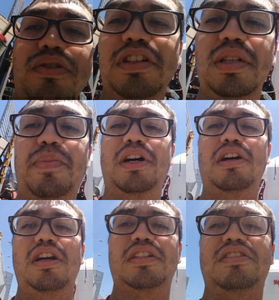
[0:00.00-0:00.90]
Jurassic
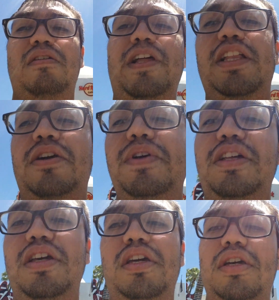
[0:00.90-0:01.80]
Park, stuff like that.
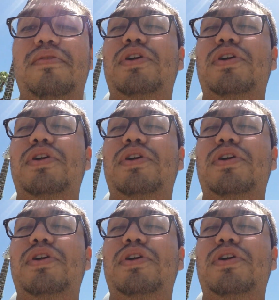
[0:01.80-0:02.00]
Really, if